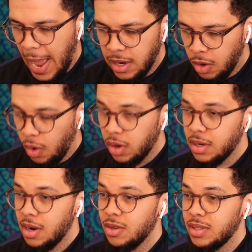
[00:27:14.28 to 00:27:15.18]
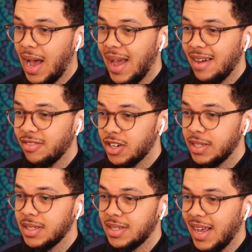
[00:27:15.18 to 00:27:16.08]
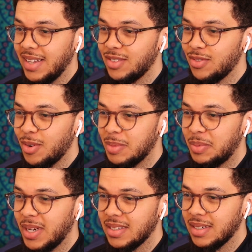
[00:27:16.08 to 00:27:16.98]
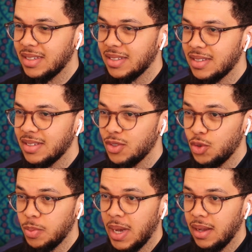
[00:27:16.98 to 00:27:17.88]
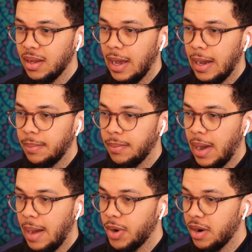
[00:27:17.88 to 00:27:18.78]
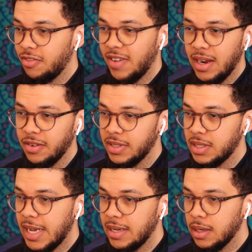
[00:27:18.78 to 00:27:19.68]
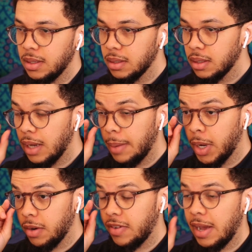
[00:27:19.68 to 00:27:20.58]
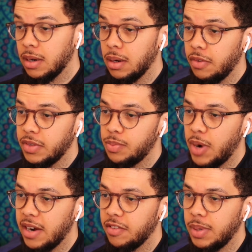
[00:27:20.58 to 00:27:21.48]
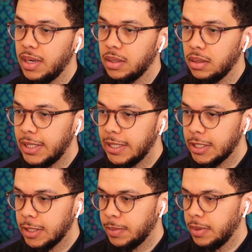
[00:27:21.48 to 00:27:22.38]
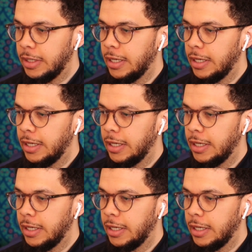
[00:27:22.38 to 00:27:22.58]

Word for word: And Lord knows I have criticized former President Zuma. I'm not a fan of his tenure. I'm not a fan of his brand of political leadership.